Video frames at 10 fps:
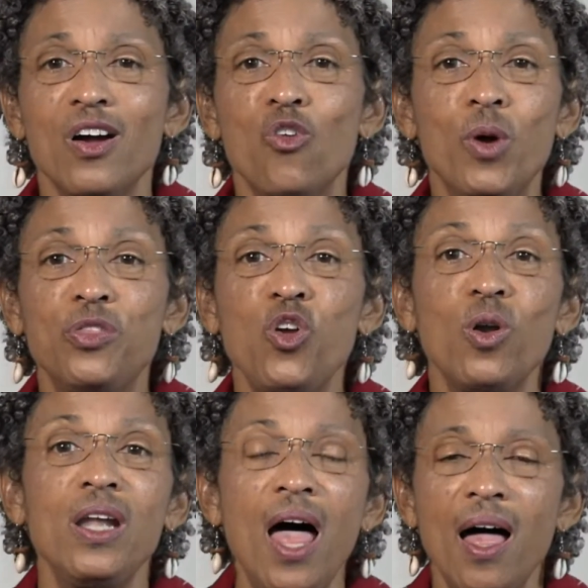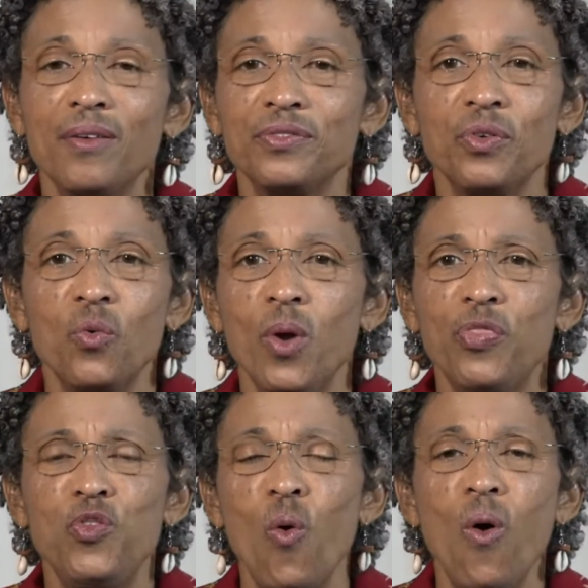with your love, with
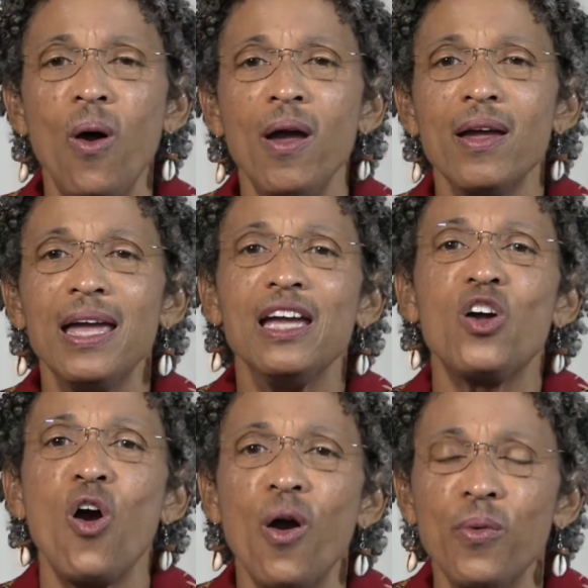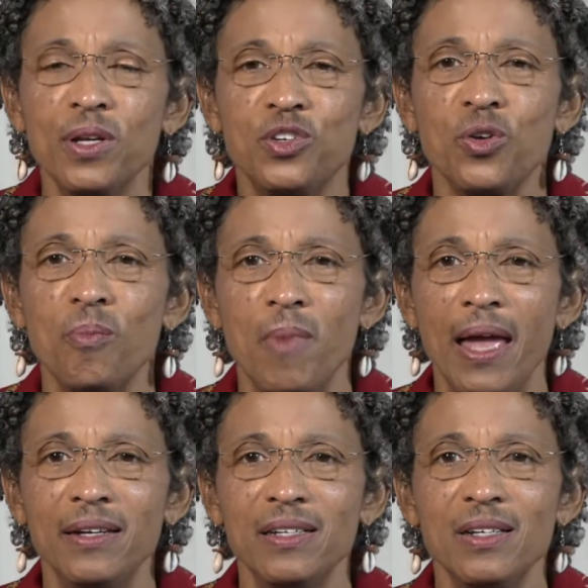your
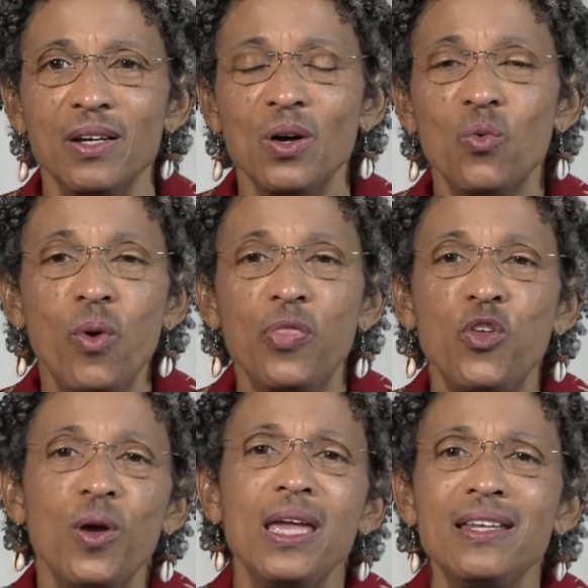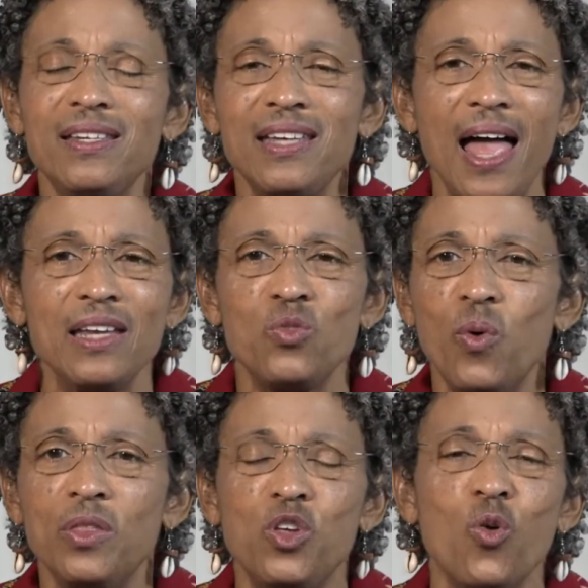encouragement, with your insights,
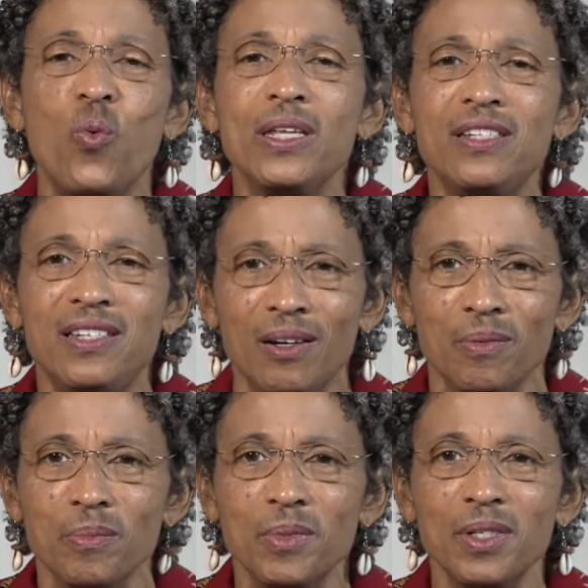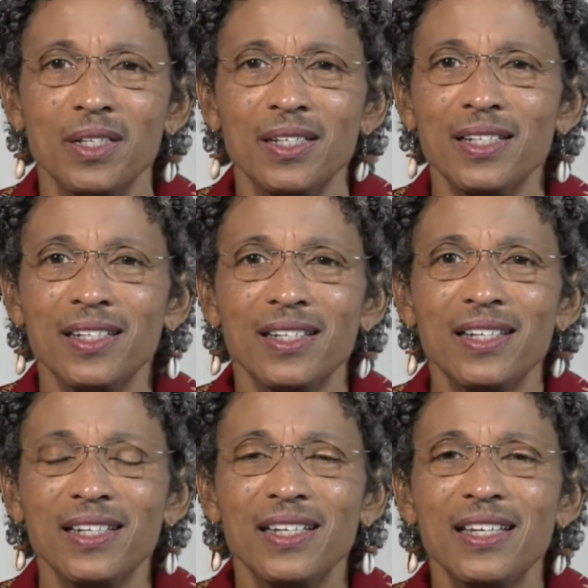with your wisdom.
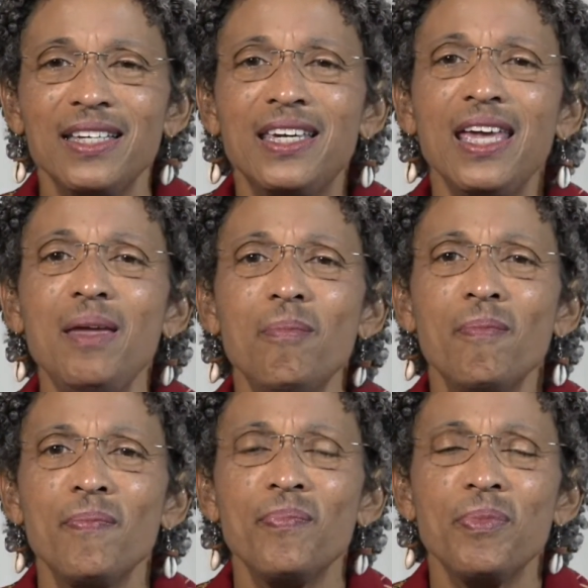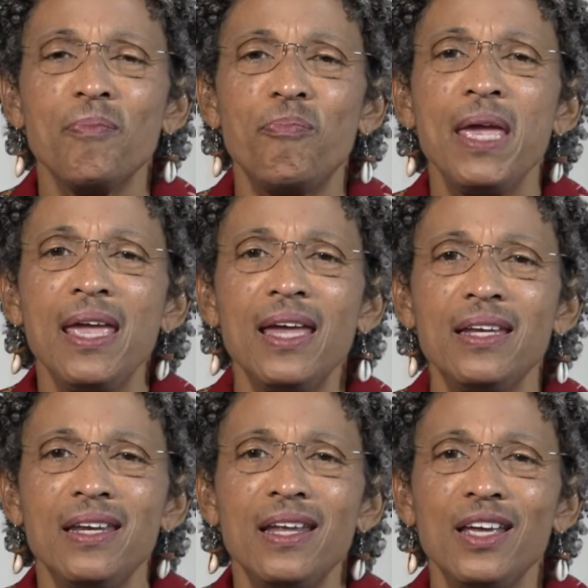Keep
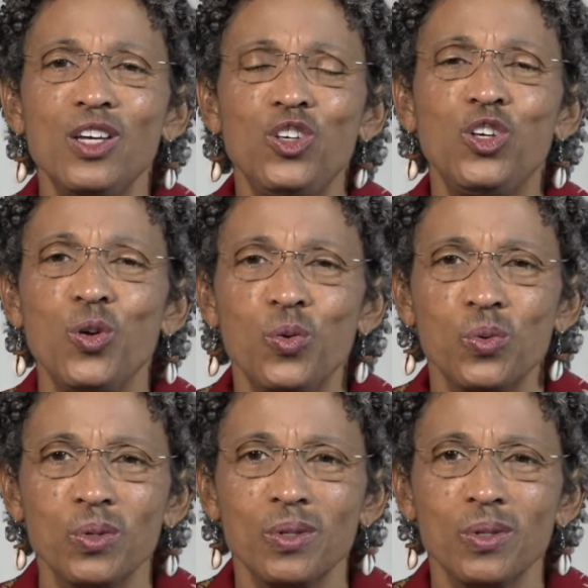being you.